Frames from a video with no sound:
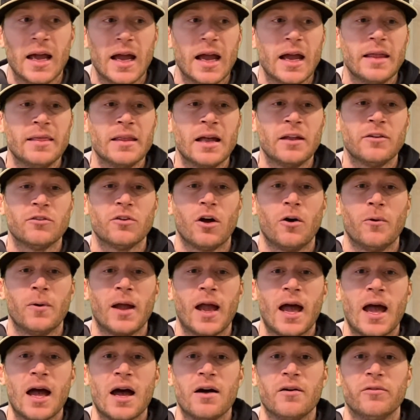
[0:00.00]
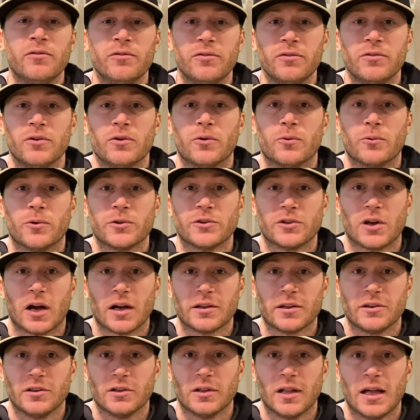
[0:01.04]
And that's all we have. We'll
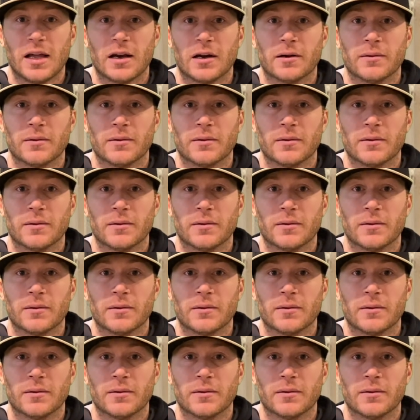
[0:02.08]
talk to you later.